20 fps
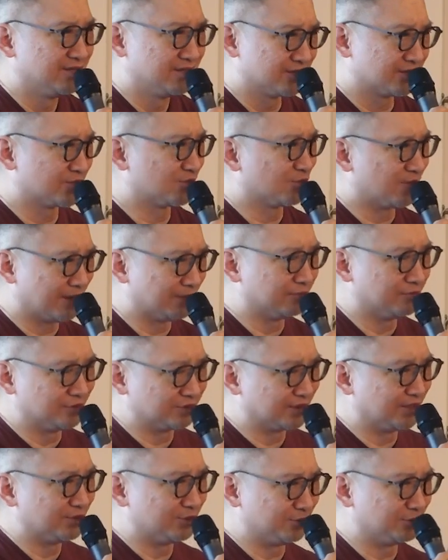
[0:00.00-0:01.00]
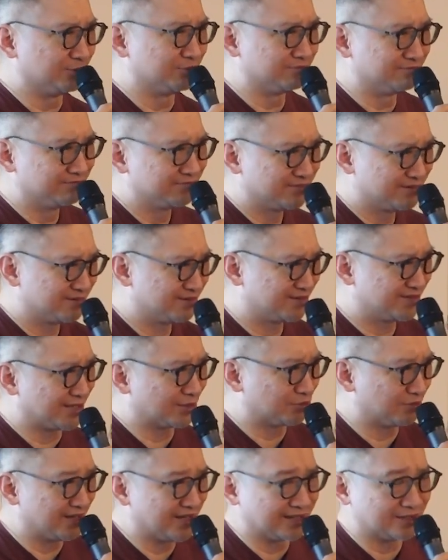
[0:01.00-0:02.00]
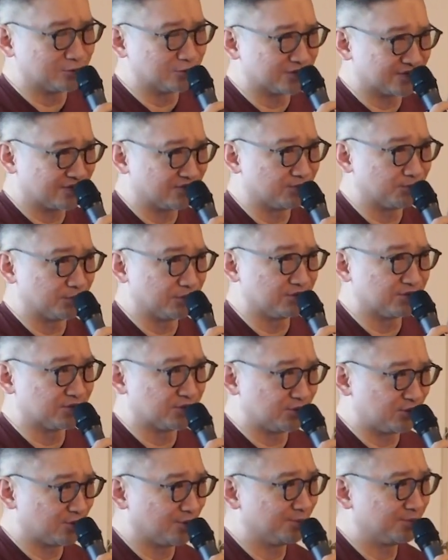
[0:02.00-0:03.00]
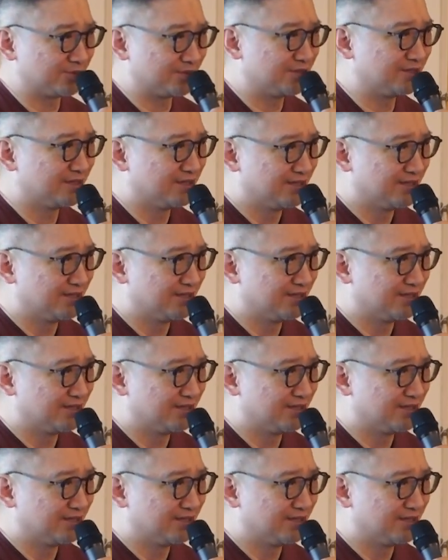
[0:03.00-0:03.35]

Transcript: So I'm looking to start to let go of some producers' jobs.